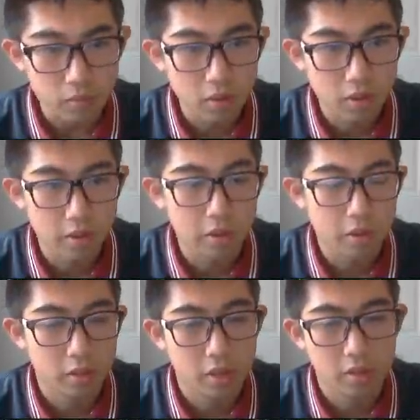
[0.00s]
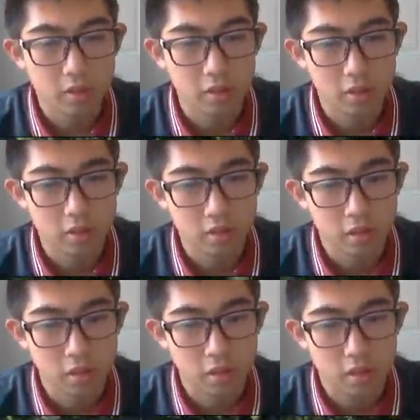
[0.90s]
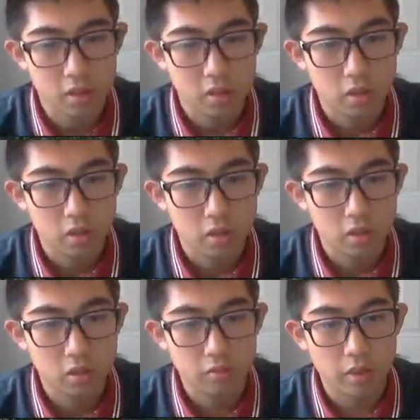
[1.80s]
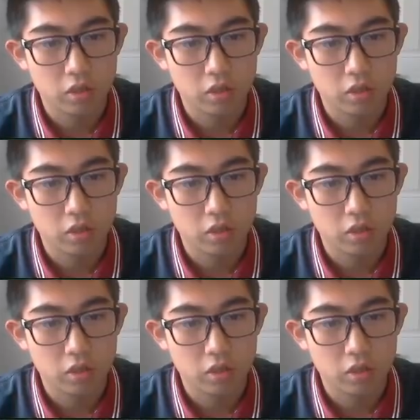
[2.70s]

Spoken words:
I think that just make